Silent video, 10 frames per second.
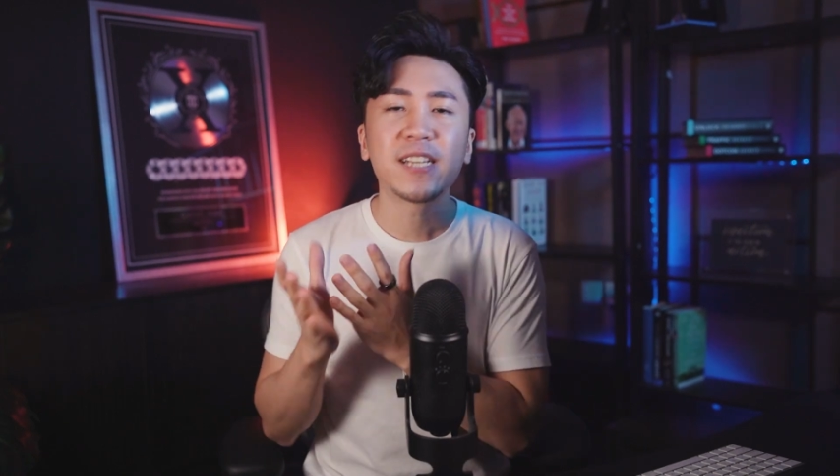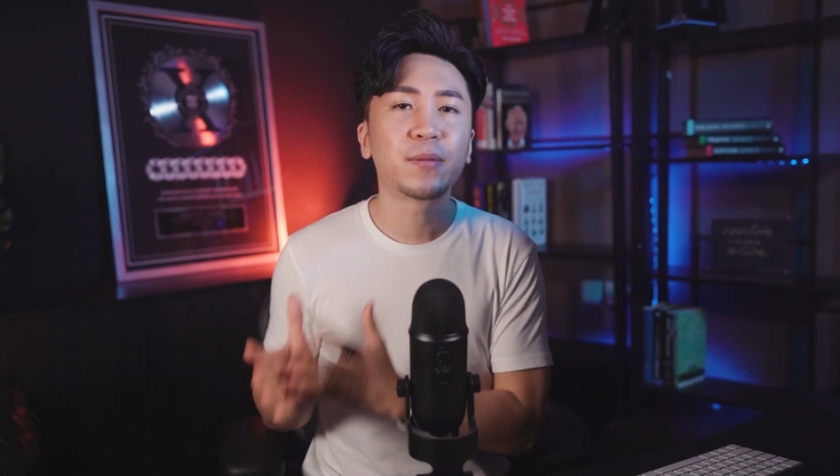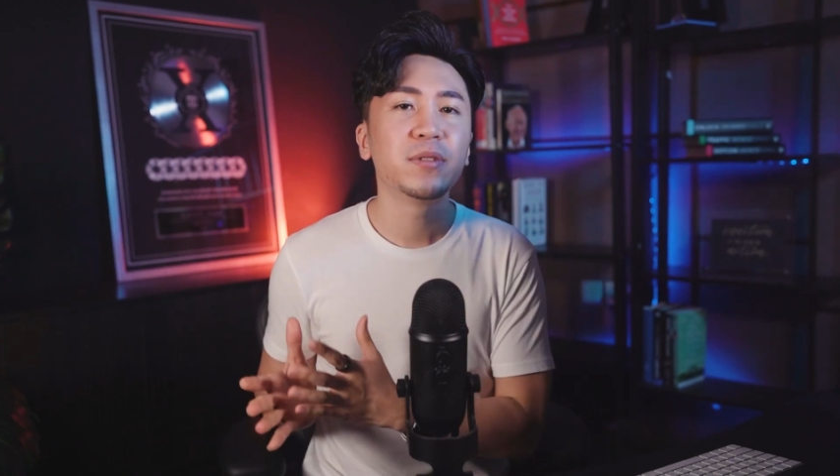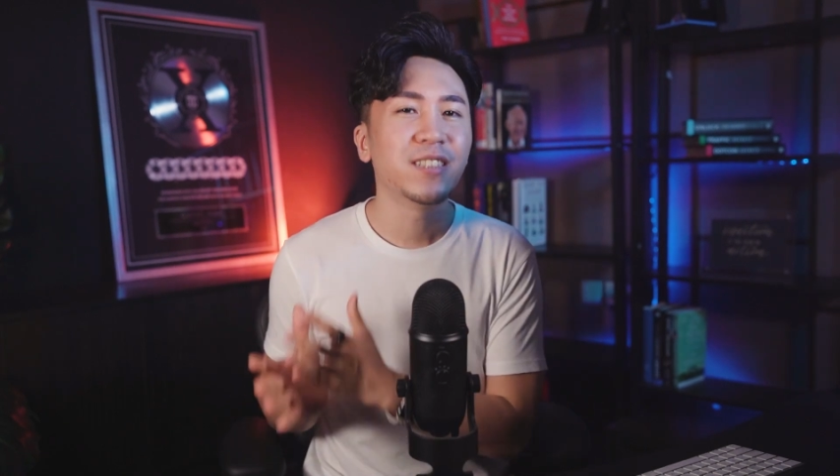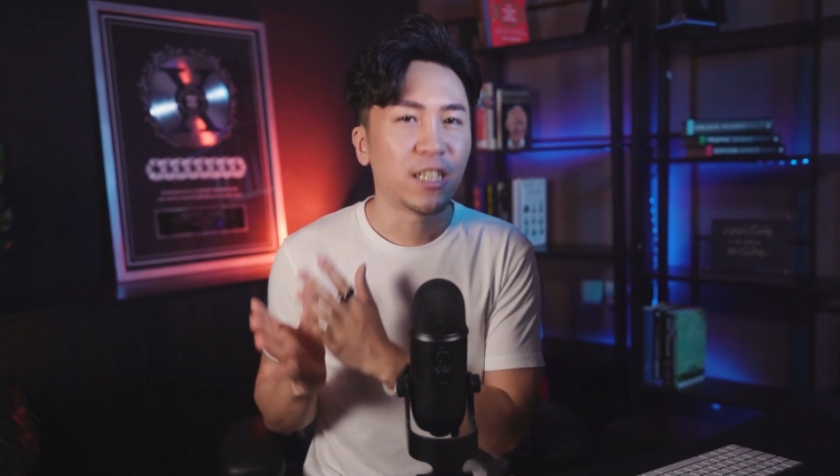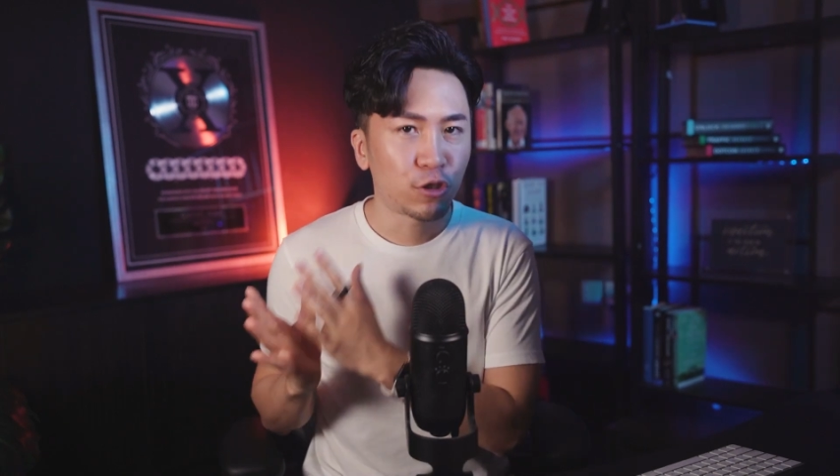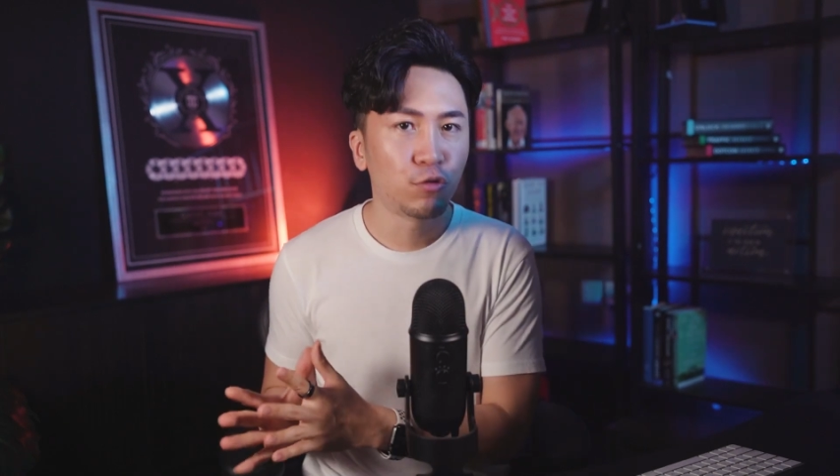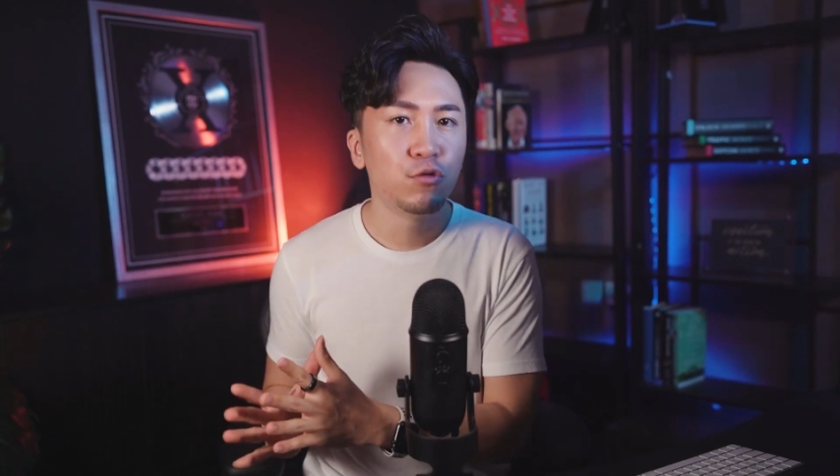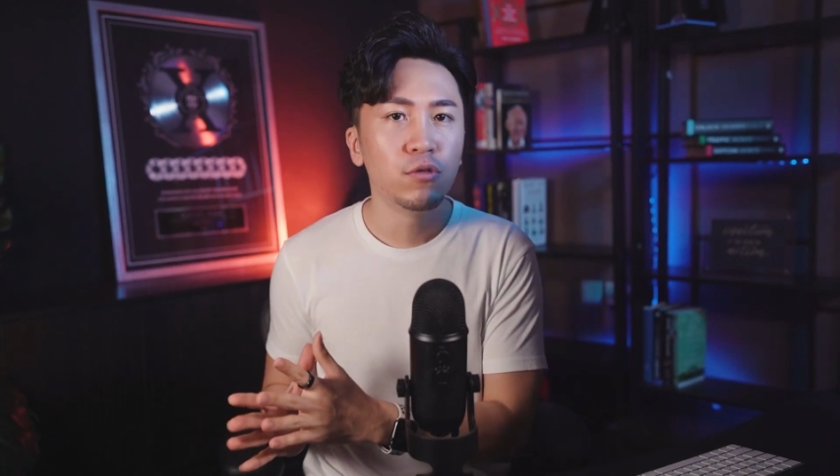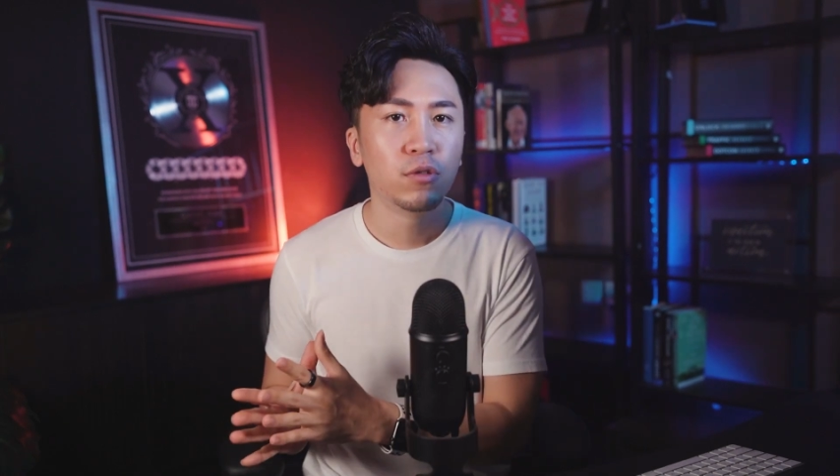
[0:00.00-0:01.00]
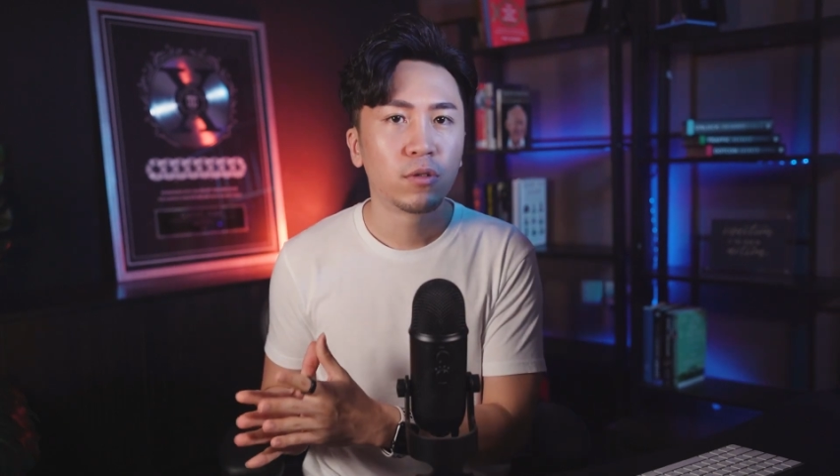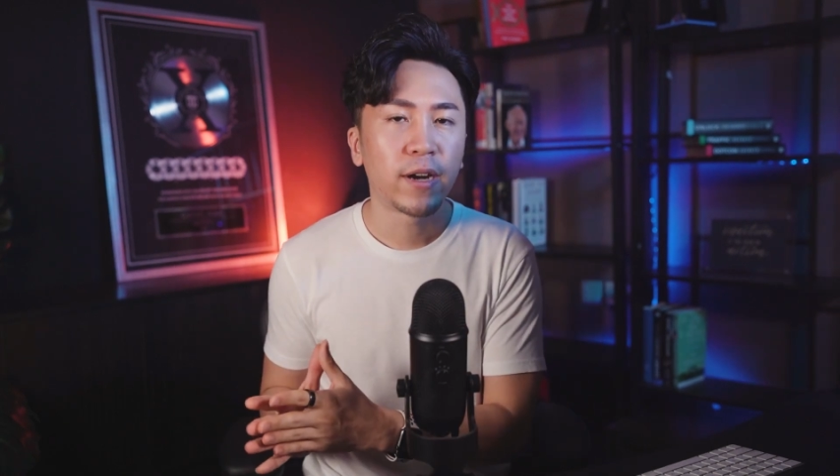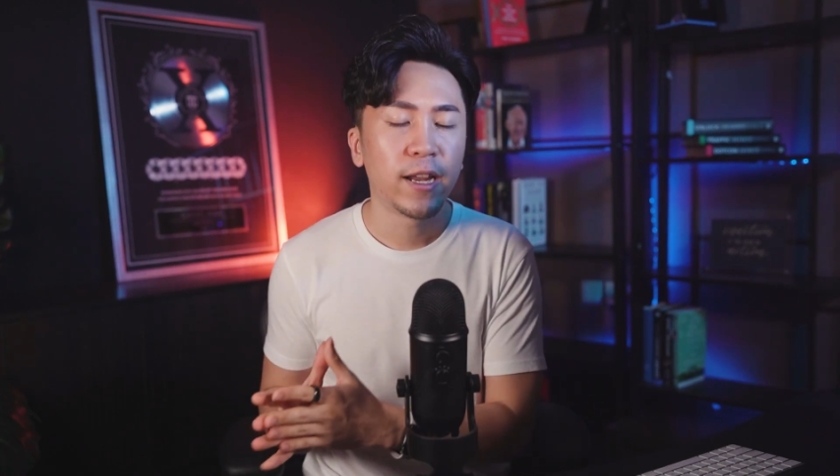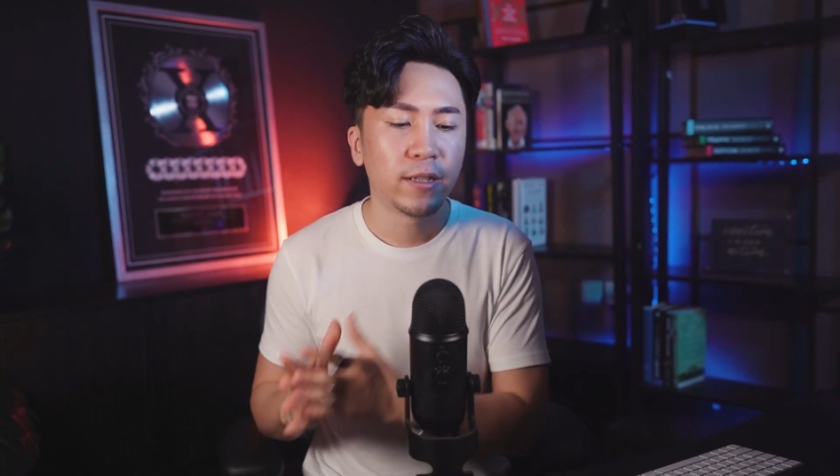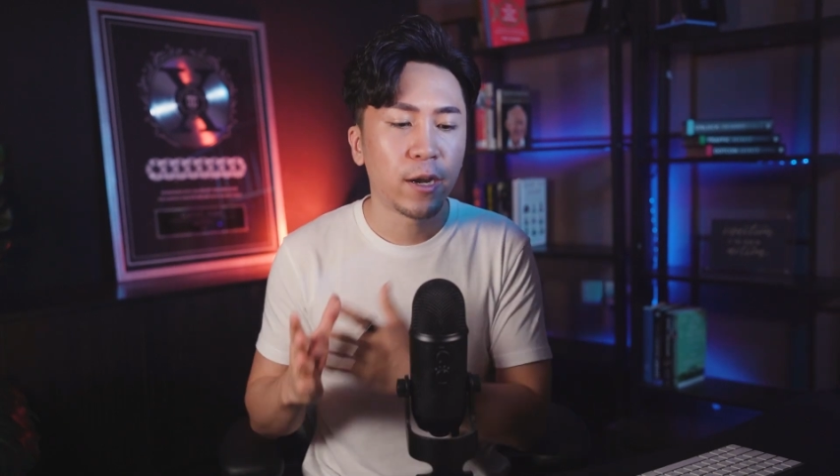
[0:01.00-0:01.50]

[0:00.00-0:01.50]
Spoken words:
something that's true, right?